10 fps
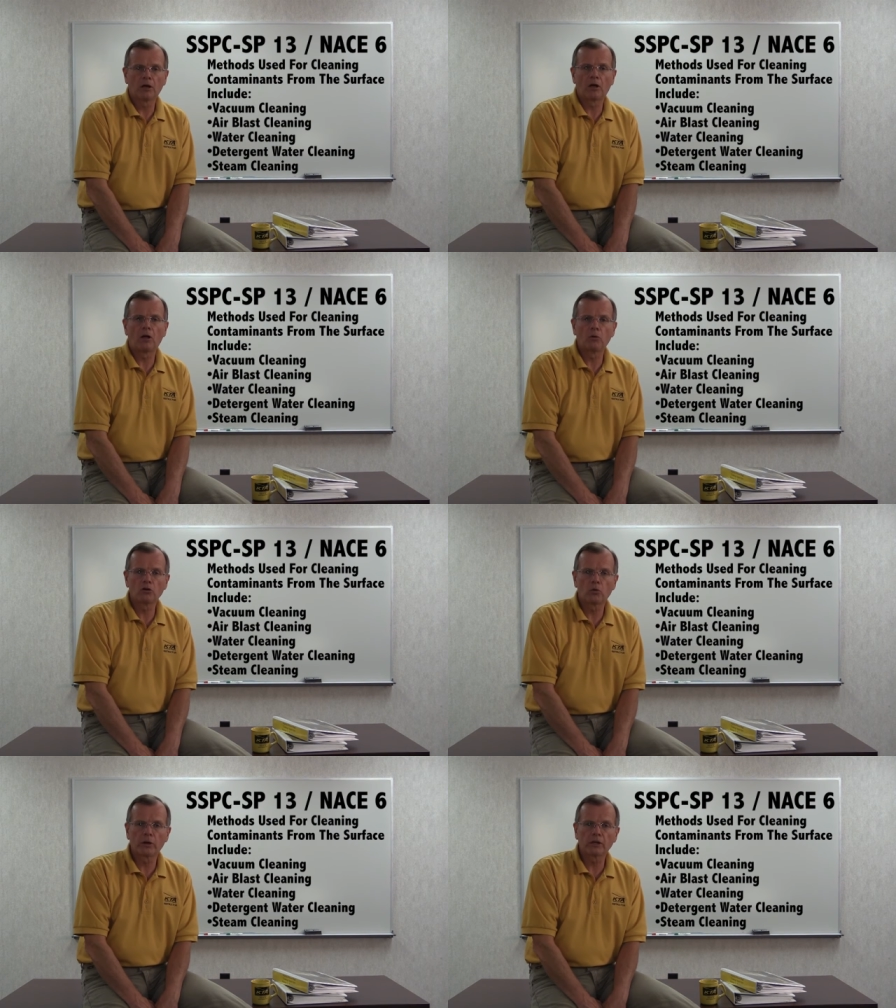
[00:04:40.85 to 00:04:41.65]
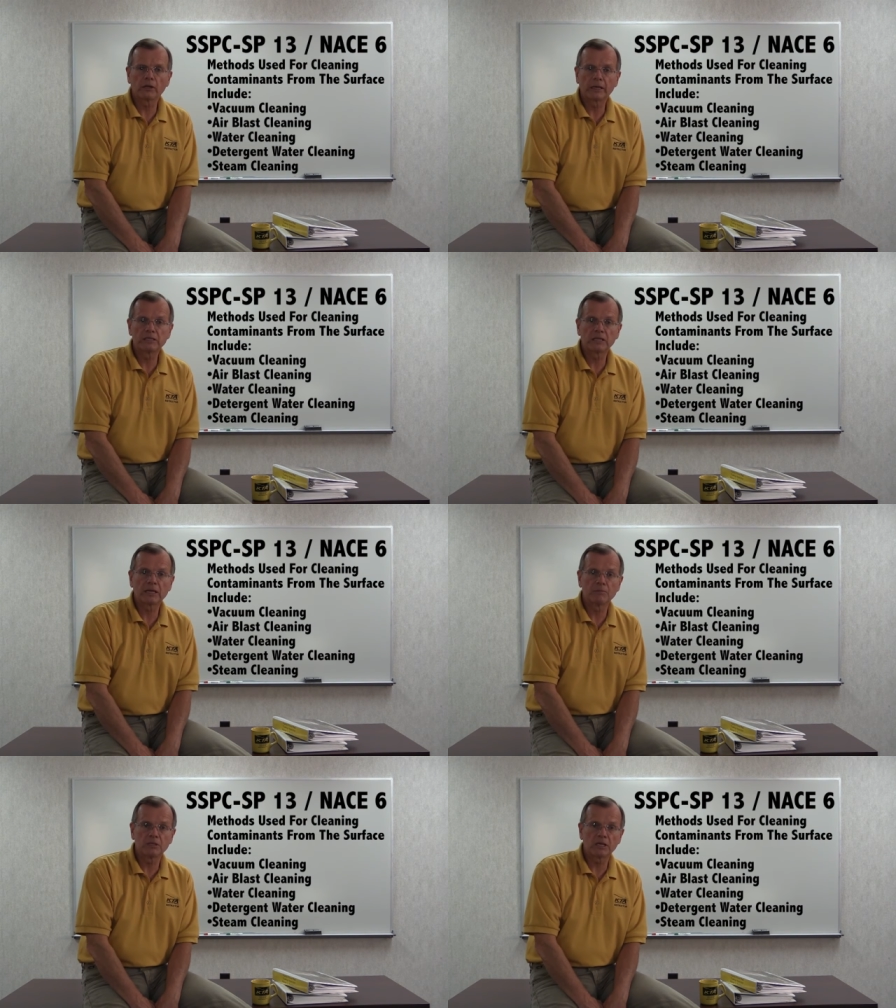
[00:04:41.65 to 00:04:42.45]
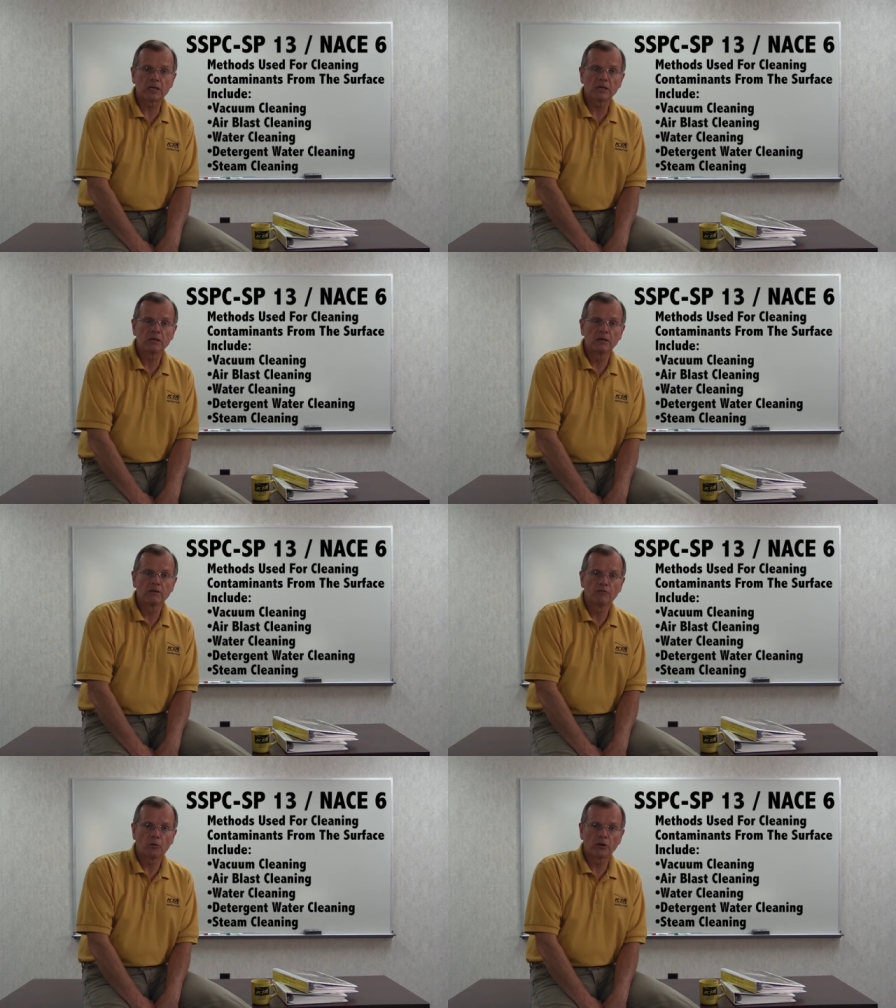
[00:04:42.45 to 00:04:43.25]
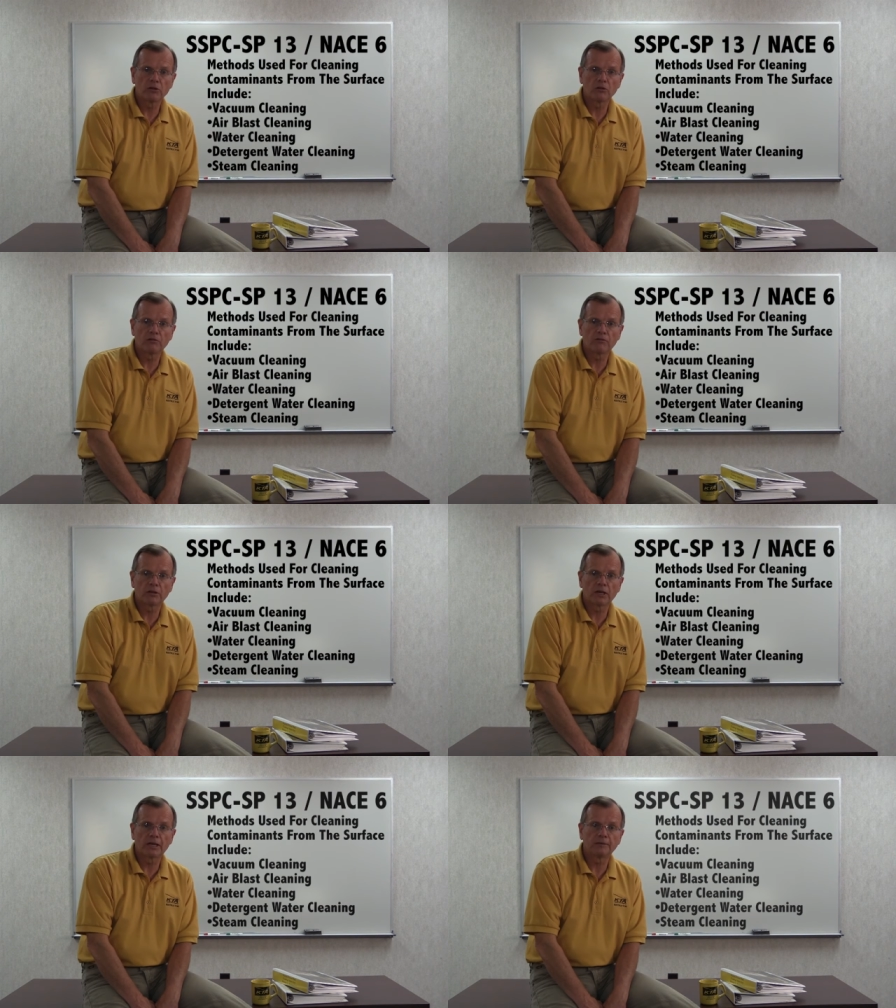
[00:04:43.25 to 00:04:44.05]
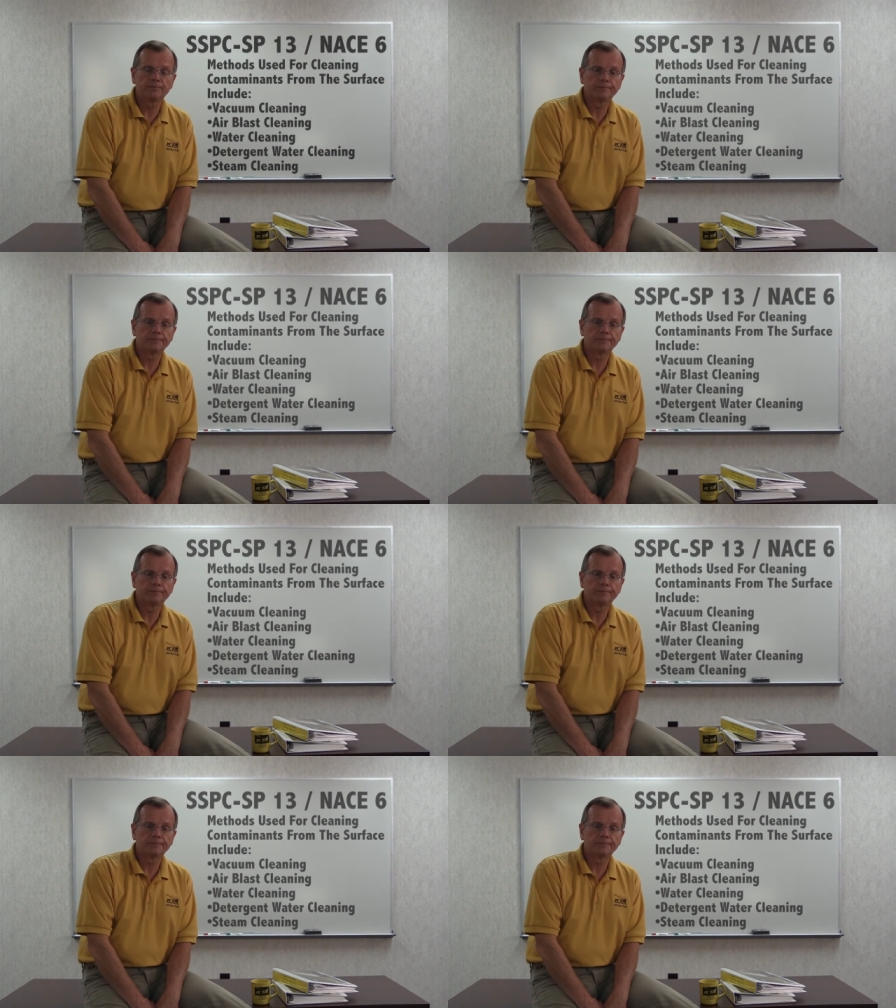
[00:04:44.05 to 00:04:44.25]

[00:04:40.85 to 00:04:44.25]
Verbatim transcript: all according to ASTM D4258.